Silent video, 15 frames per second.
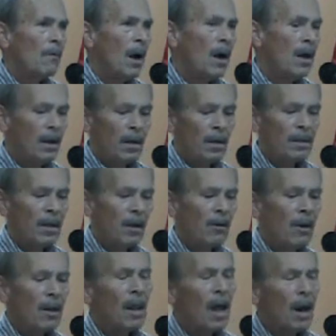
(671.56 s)
Right, there
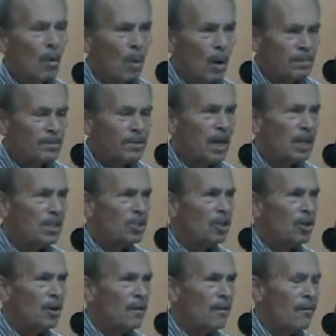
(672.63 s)
are a lot of websites
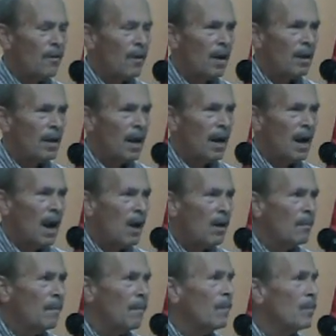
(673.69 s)
you can find that
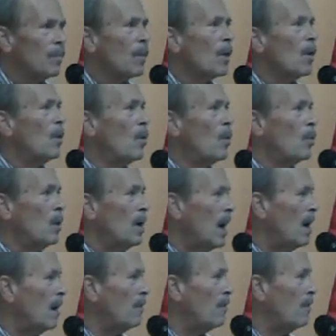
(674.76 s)
out. We
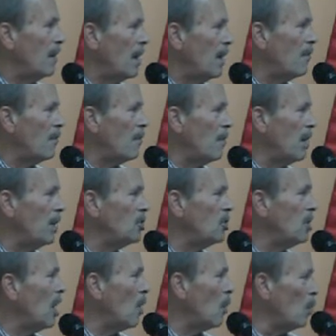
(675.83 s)
have
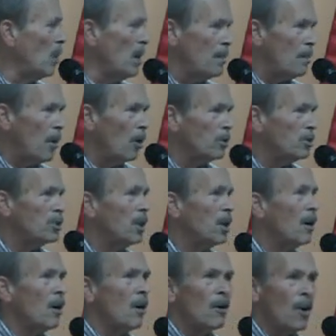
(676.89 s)
information that we post
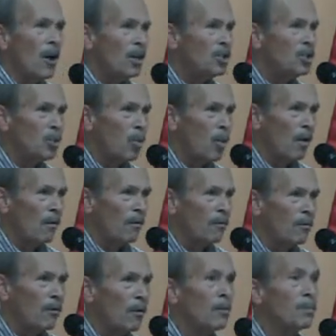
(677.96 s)
in our
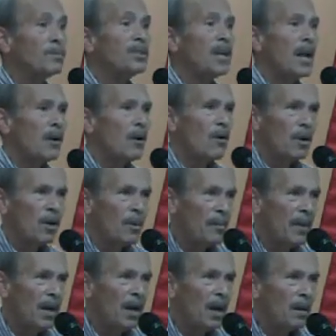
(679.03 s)
912 groups and on the
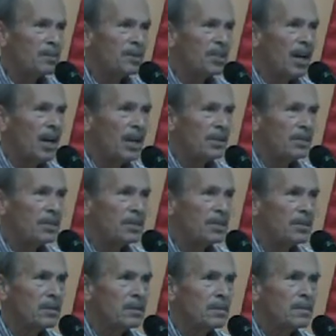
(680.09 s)
meetup
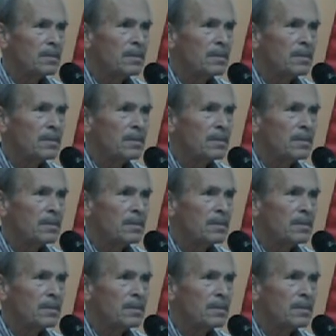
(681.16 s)
sites.